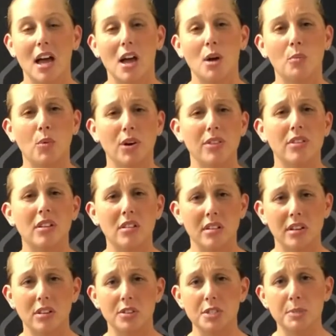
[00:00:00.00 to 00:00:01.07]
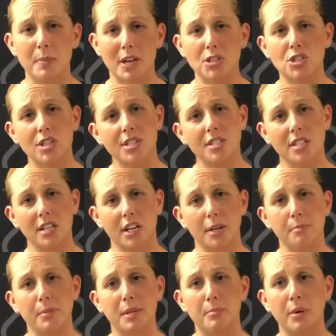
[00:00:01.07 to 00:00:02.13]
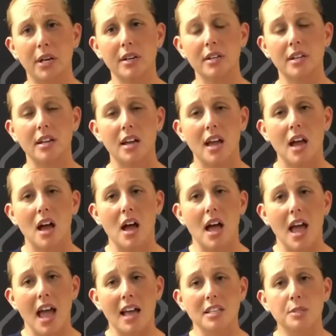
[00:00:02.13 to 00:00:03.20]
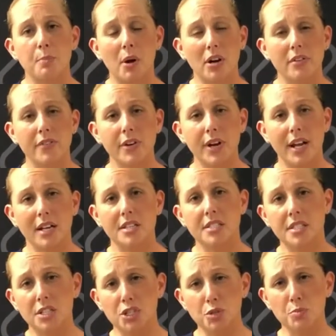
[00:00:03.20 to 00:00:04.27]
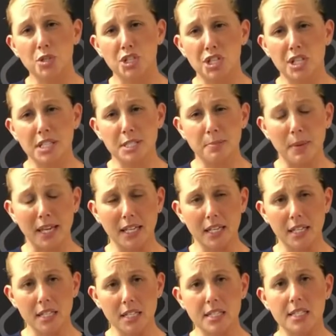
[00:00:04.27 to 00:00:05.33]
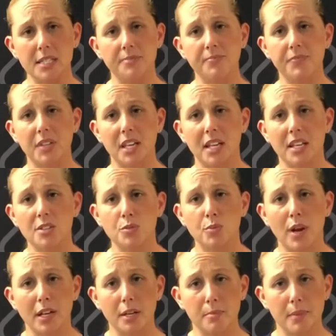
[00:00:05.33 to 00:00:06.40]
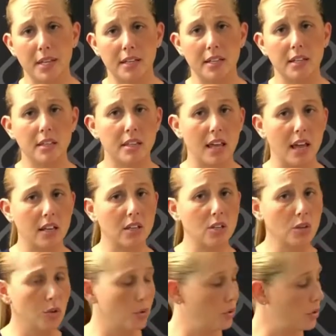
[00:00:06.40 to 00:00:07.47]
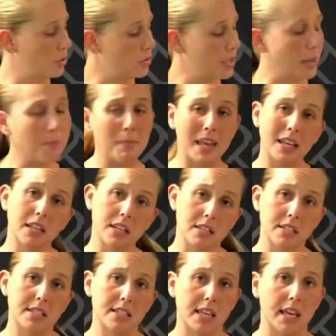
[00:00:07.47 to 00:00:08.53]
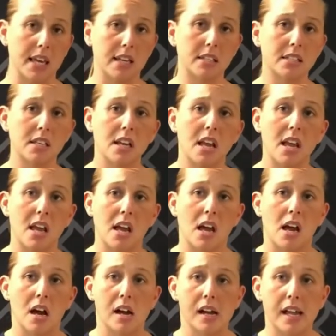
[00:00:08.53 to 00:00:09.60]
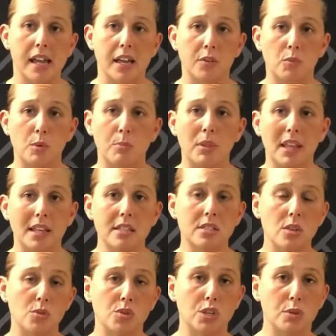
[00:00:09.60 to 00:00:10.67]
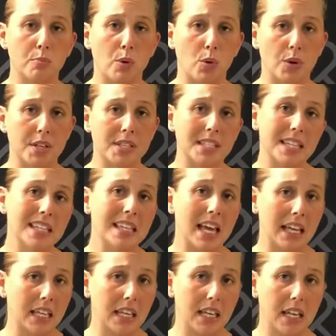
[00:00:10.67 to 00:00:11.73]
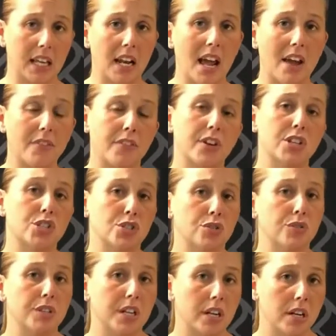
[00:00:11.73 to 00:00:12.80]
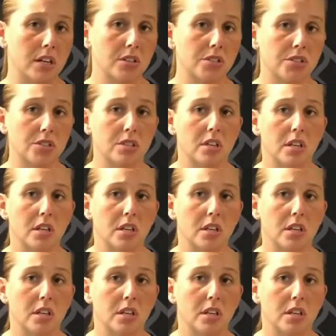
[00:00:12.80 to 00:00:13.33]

I'm one of the clinical specialists here at Midmark. As part of your anesthesia machine's maintenance, it is recommended that you use a maintenance kit and replace those components in that kit every 2 years.